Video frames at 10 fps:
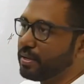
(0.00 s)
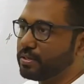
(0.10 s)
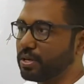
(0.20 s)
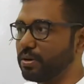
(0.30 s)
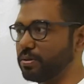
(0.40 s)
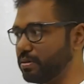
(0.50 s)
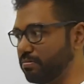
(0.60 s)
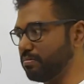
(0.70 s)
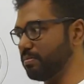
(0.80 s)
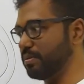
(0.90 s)

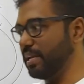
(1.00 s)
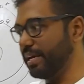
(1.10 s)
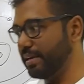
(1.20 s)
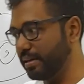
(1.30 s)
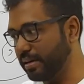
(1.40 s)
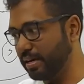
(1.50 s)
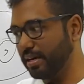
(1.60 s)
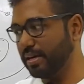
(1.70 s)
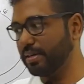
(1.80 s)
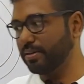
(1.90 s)
So, like
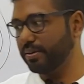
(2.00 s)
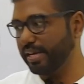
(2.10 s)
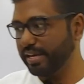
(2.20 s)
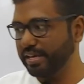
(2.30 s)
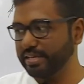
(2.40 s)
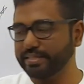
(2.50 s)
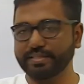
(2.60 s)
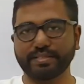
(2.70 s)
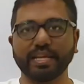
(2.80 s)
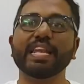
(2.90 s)
today
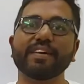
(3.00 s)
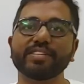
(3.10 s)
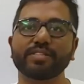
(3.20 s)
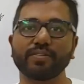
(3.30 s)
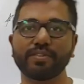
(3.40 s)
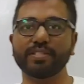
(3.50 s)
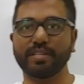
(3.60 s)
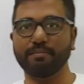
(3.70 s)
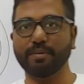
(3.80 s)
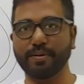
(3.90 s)
is the 11th of
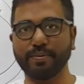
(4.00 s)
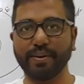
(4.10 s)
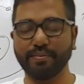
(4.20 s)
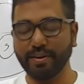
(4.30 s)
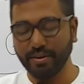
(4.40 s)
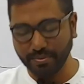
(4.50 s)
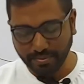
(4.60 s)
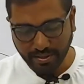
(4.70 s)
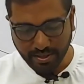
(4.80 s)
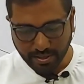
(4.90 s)
December
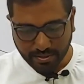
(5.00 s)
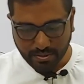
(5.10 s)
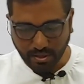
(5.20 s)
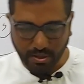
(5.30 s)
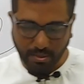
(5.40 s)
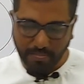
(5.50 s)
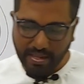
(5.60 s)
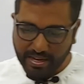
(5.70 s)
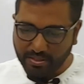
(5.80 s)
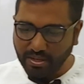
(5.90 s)
2022. So,
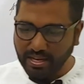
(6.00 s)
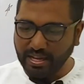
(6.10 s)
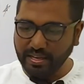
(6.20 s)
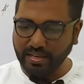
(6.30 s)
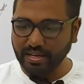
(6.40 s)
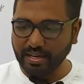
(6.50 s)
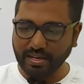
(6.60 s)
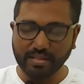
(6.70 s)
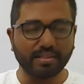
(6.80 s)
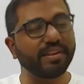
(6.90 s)
actually, like
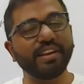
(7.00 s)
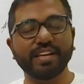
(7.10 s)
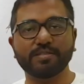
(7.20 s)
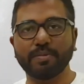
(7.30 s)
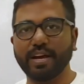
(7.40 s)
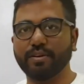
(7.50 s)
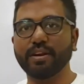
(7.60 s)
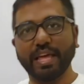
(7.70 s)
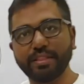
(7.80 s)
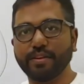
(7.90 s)
3 days back,
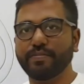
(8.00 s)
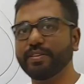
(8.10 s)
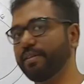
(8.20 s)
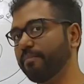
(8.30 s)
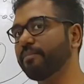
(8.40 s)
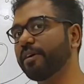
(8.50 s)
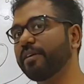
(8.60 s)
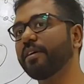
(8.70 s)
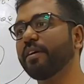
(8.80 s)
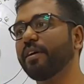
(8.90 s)
on 8th of
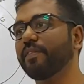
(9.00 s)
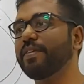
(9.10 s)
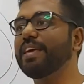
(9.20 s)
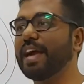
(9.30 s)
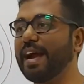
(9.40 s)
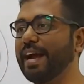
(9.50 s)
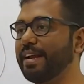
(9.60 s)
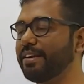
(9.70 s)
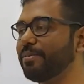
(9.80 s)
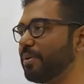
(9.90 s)
December, we
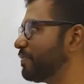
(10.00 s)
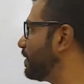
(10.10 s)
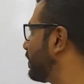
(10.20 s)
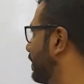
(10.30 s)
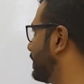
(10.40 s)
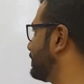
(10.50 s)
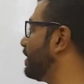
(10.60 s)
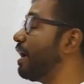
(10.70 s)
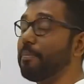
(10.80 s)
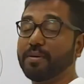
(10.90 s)
had what we call as
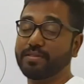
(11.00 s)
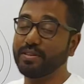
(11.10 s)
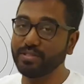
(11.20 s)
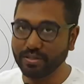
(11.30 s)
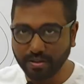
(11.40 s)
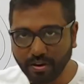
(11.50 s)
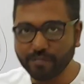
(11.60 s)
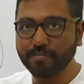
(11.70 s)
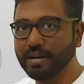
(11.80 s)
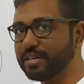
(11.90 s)
the opposition
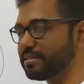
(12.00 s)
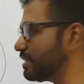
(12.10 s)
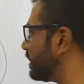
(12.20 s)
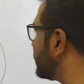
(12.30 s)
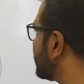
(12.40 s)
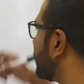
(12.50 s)
of Mars. That is,